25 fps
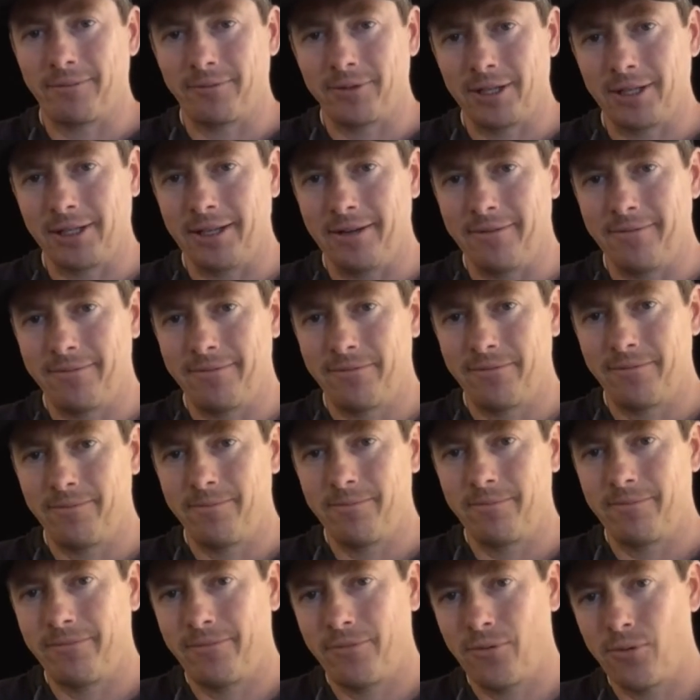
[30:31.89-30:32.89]
to live
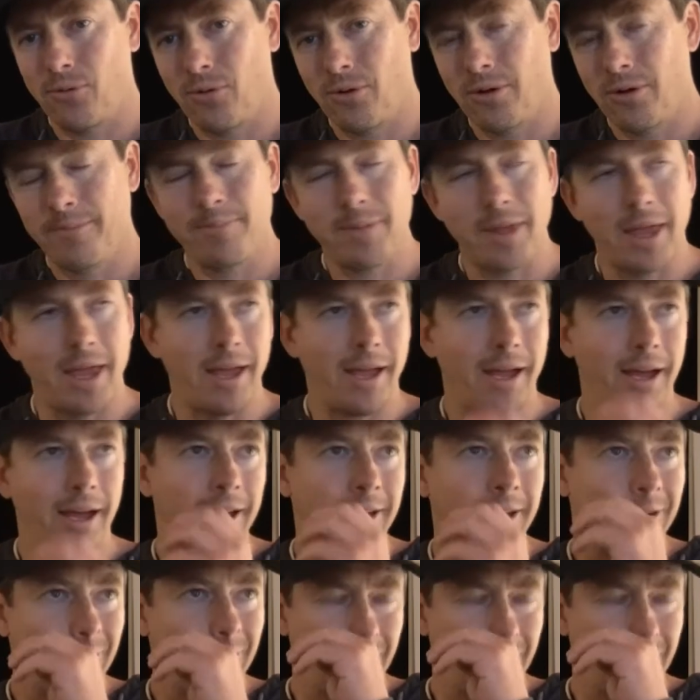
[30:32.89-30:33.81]
for, and